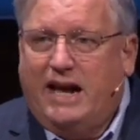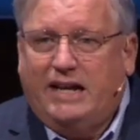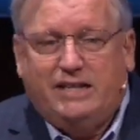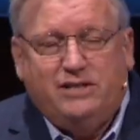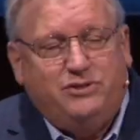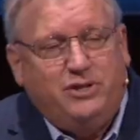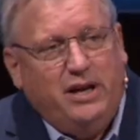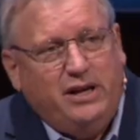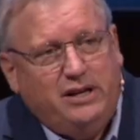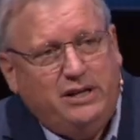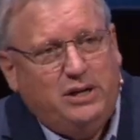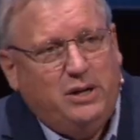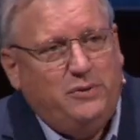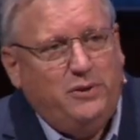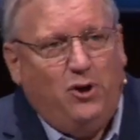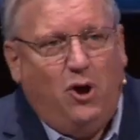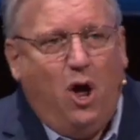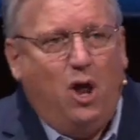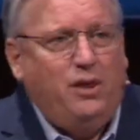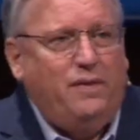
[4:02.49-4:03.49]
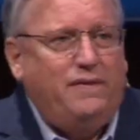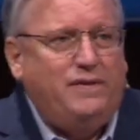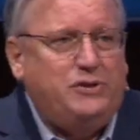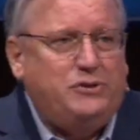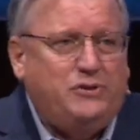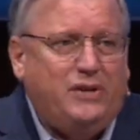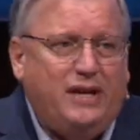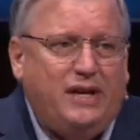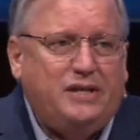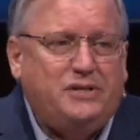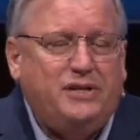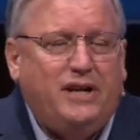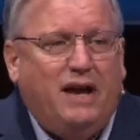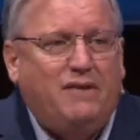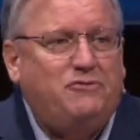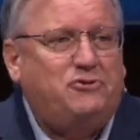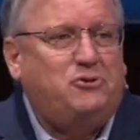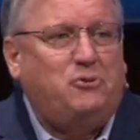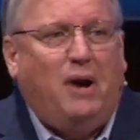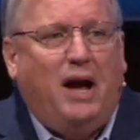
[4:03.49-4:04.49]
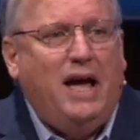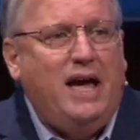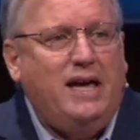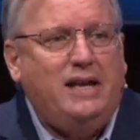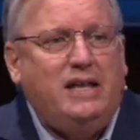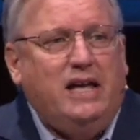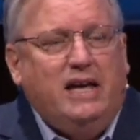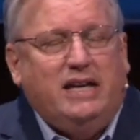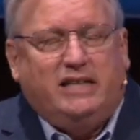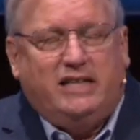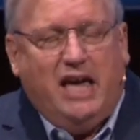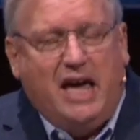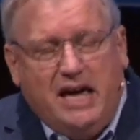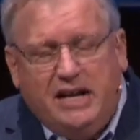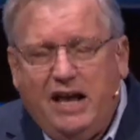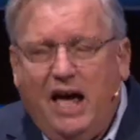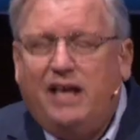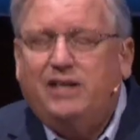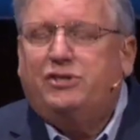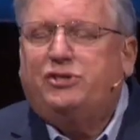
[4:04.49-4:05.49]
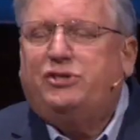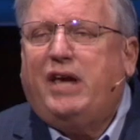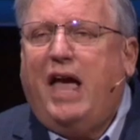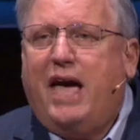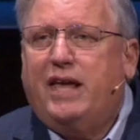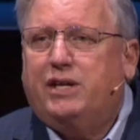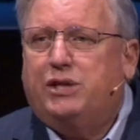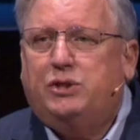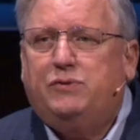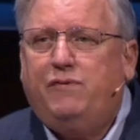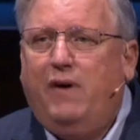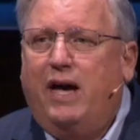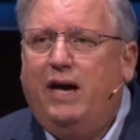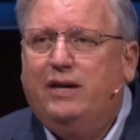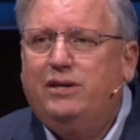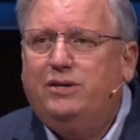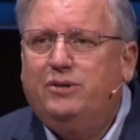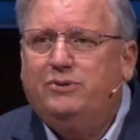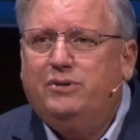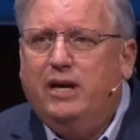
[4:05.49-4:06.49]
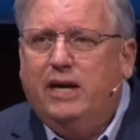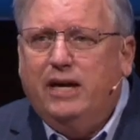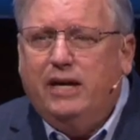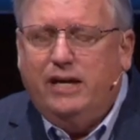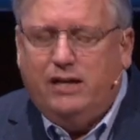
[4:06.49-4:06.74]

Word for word: I can tell you that all of these things that I've tried cannot satisfy you.